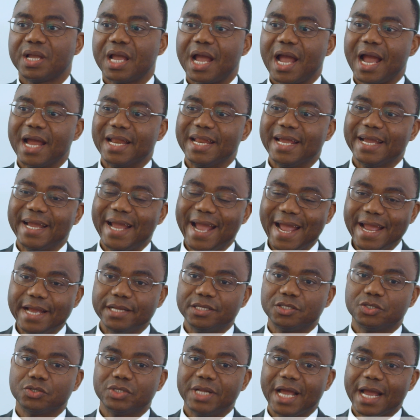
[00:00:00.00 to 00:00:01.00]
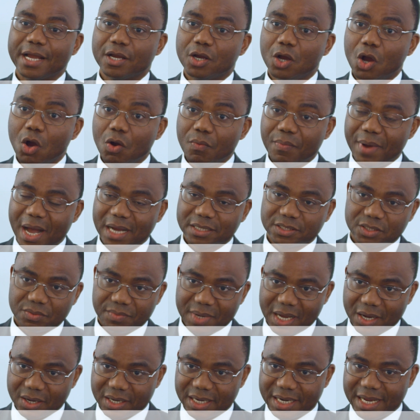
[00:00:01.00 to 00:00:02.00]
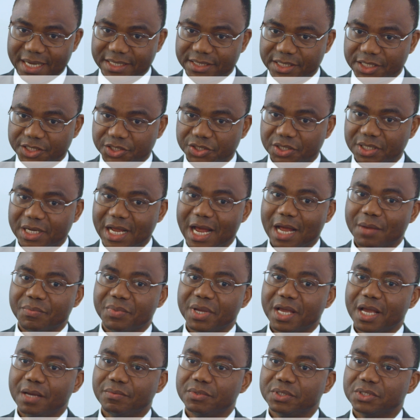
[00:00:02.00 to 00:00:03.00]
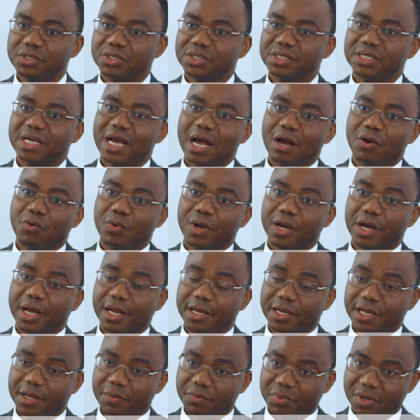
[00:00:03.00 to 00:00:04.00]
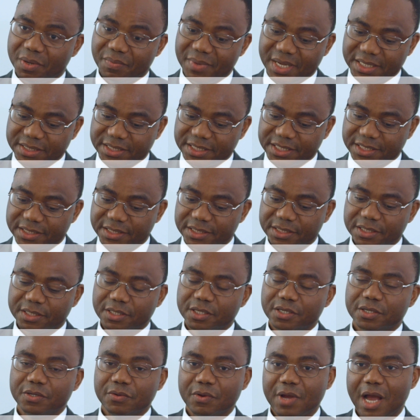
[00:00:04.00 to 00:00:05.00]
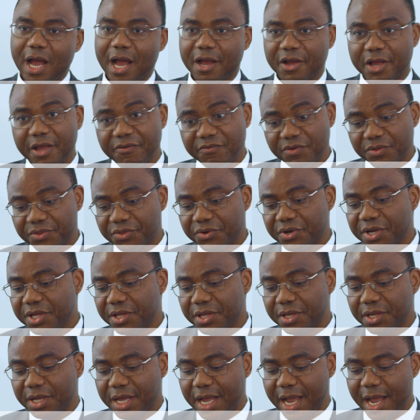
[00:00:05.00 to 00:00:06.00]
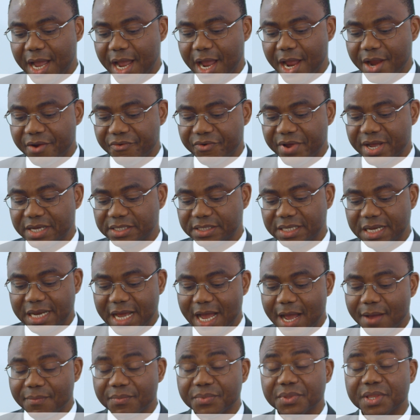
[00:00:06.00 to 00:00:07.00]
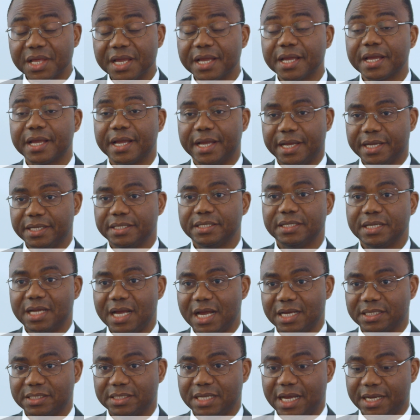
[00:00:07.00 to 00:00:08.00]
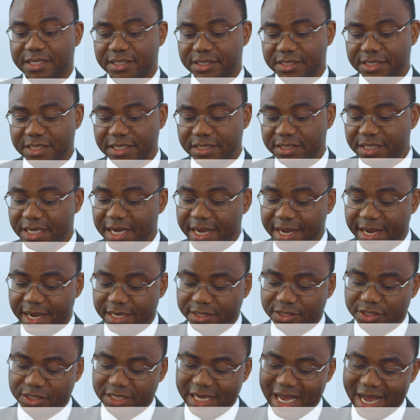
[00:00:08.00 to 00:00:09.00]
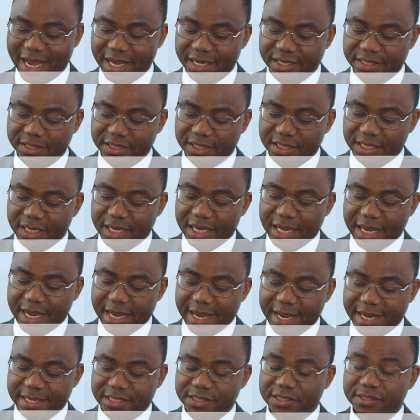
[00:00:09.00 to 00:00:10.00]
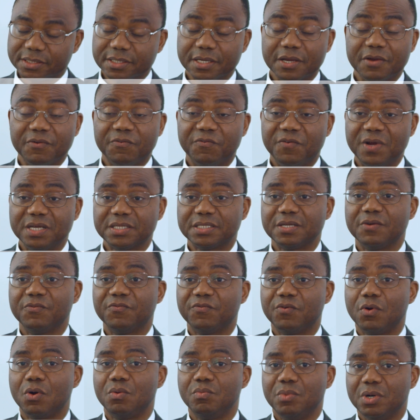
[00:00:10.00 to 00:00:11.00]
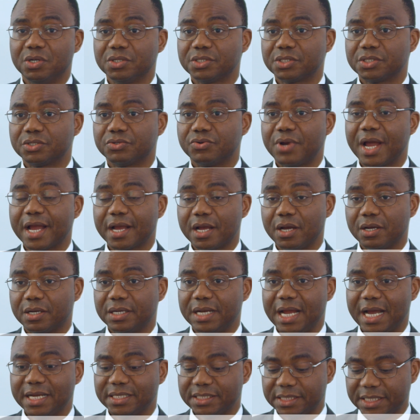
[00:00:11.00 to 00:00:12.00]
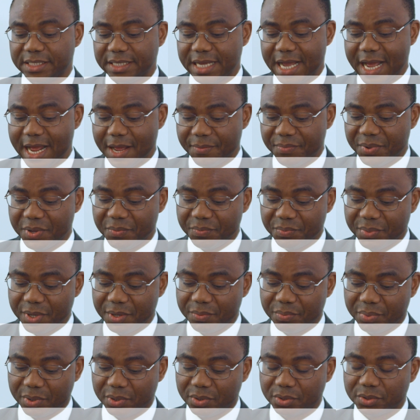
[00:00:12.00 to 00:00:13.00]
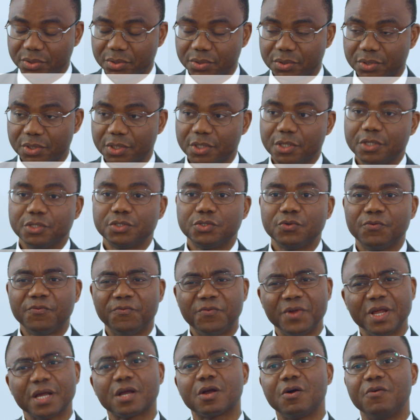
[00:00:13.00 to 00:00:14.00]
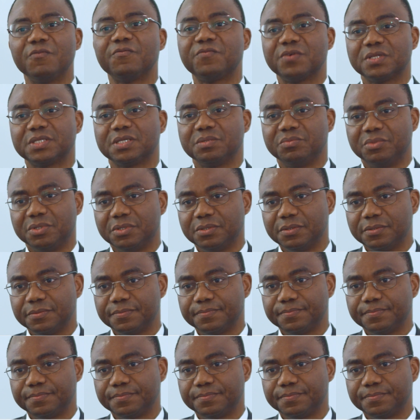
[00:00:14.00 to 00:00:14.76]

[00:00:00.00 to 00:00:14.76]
And again, to then go back to my organization and be able to see how we can implement it. I'll give you three areas that I am thinking as I sit here today. Is first and foremost, recognizing, helping people to feel comfortable,